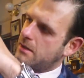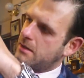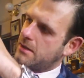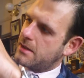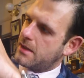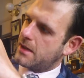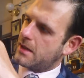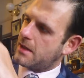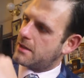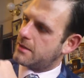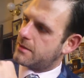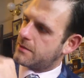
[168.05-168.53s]

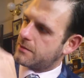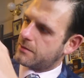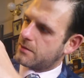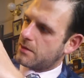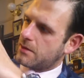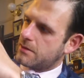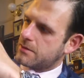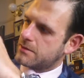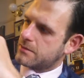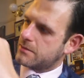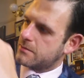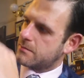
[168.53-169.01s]
yeah they've
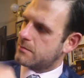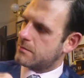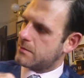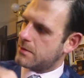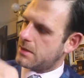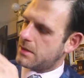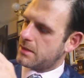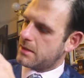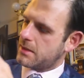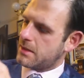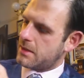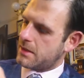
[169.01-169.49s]
got some
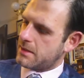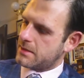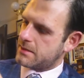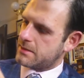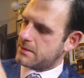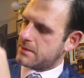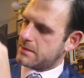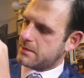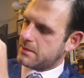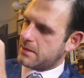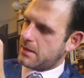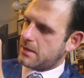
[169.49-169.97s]
really nice
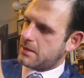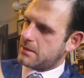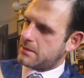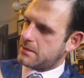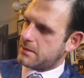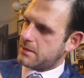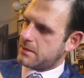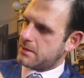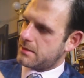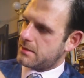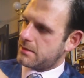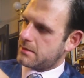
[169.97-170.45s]

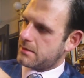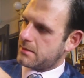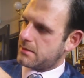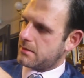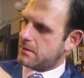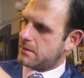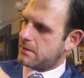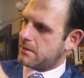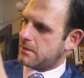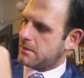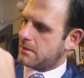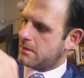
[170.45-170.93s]
designs in
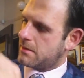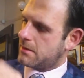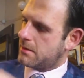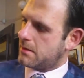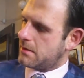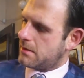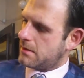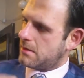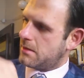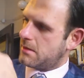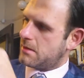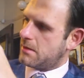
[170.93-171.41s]

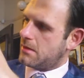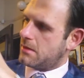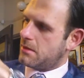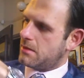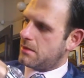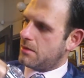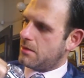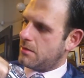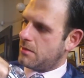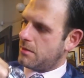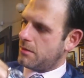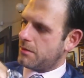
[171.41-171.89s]

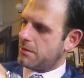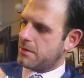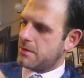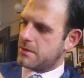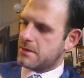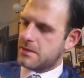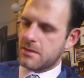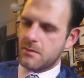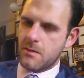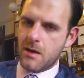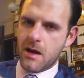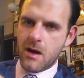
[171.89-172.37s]
you know, nothing
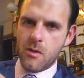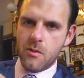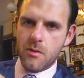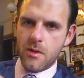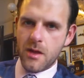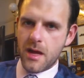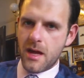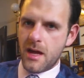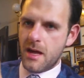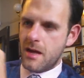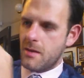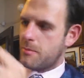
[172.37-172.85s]
too out
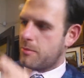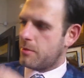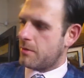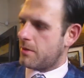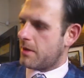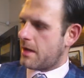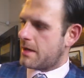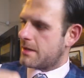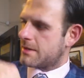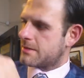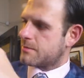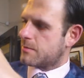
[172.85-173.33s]
there, but
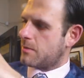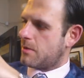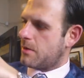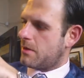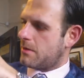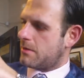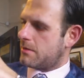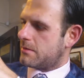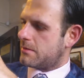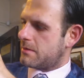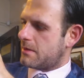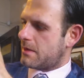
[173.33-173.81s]
that's
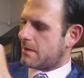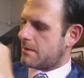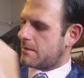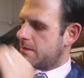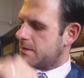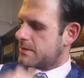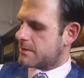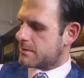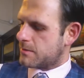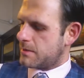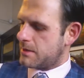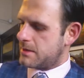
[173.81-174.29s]
what
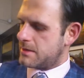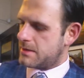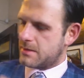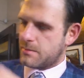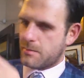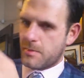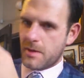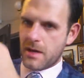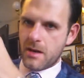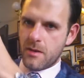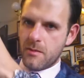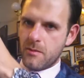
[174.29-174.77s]
Harris Tweed's
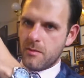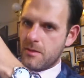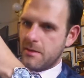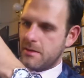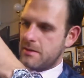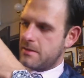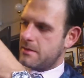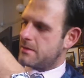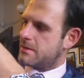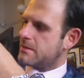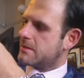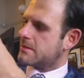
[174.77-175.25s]
about.
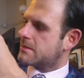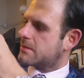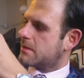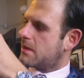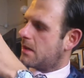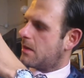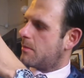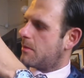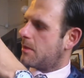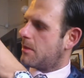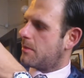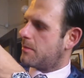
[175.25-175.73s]
It's
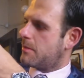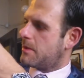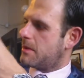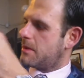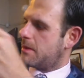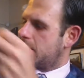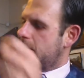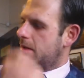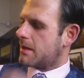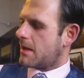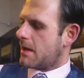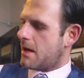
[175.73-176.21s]
not about
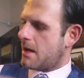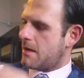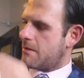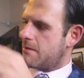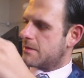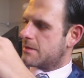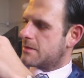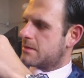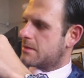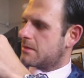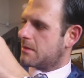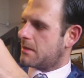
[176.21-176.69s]
being
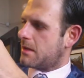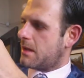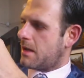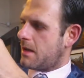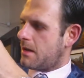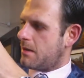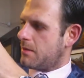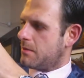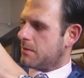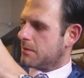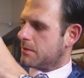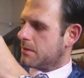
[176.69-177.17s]
garish and
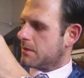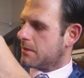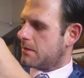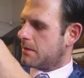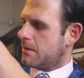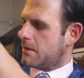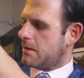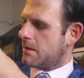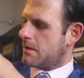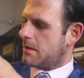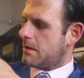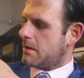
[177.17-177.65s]
loud.
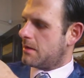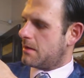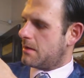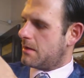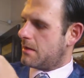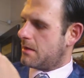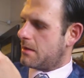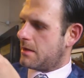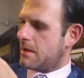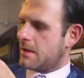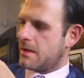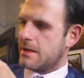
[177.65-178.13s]

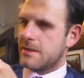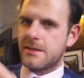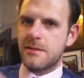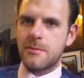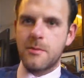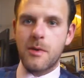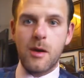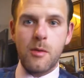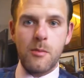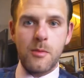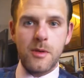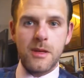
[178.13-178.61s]
It's
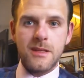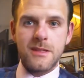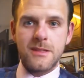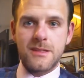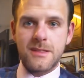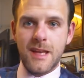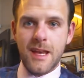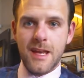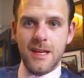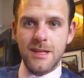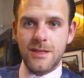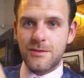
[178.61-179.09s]
about being
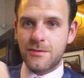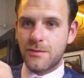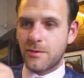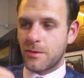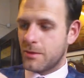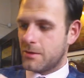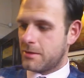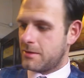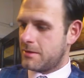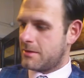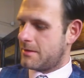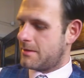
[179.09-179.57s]

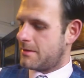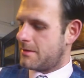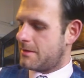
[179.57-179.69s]
tasteful